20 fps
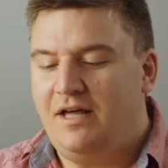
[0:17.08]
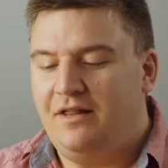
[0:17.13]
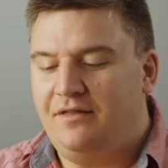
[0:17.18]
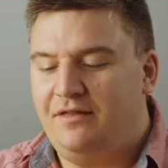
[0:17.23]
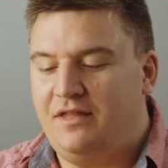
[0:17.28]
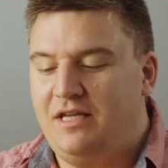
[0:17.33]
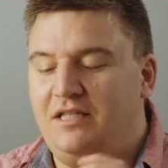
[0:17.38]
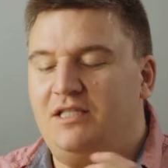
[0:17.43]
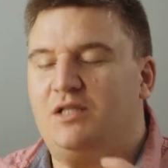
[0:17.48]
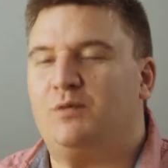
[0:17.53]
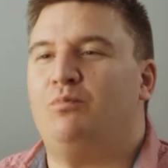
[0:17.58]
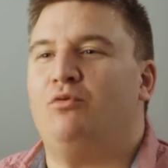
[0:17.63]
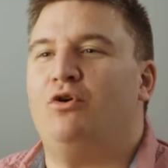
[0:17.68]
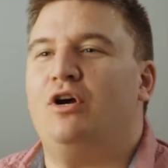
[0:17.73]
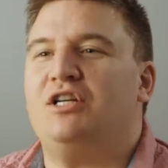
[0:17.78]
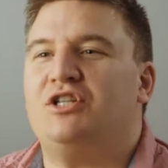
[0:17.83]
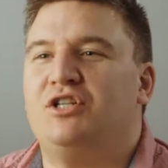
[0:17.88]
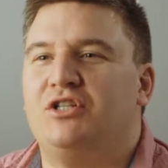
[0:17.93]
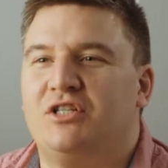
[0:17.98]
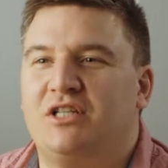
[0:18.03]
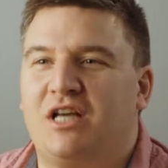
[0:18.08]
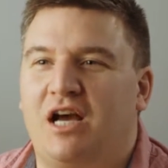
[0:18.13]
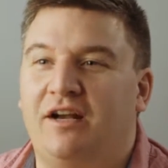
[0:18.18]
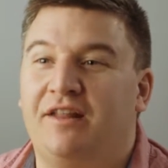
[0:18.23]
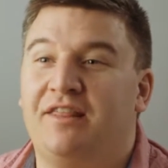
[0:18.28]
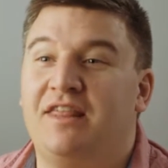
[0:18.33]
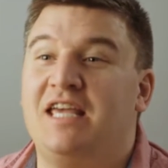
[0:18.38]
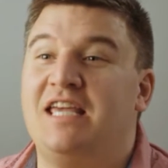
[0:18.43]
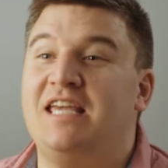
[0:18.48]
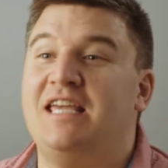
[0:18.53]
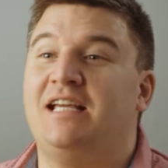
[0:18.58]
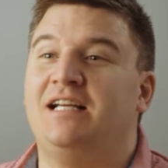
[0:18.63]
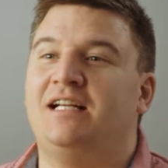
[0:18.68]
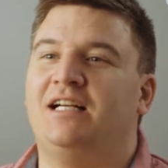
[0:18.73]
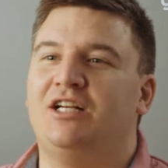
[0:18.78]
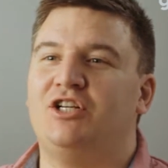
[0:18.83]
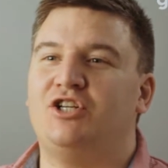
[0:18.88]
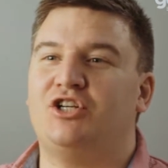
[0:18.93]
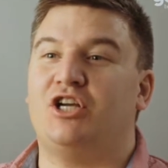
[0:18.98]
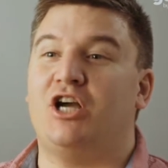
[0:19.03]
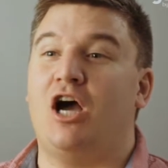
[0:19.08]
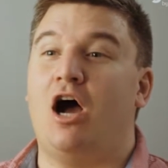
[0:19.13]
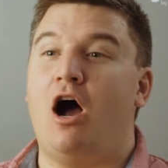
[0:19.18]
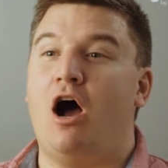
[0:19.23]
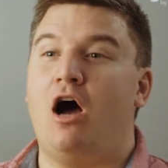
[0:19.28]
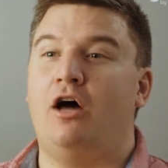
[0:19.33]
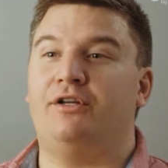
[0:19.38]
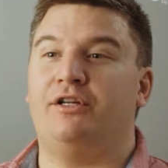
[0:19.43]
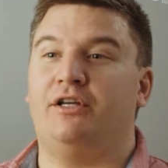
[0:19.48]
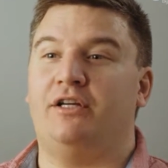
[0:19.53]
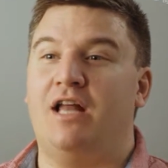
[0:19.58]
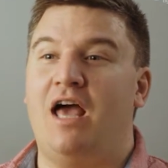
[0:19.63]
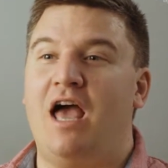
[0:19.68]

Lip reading: The inspiration's kind of the English garden.